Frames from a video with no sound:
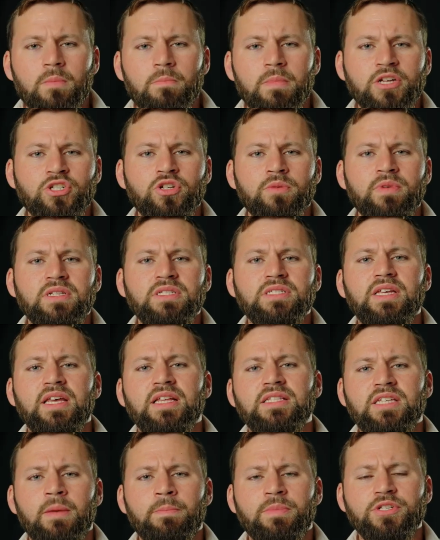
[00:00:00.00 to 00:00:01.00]
Measurements
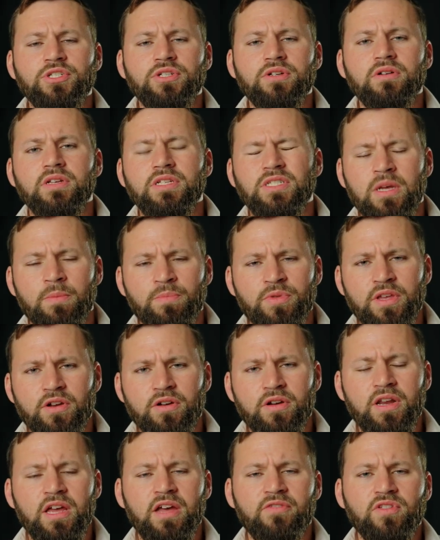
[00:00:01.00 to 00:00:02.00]
and temperature is something you're
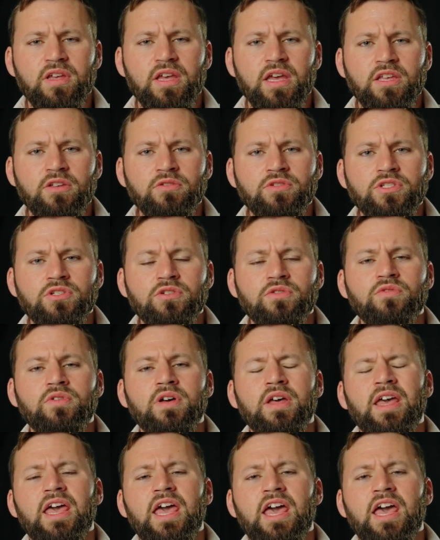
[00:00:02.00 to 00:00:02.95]
going to have to get used to.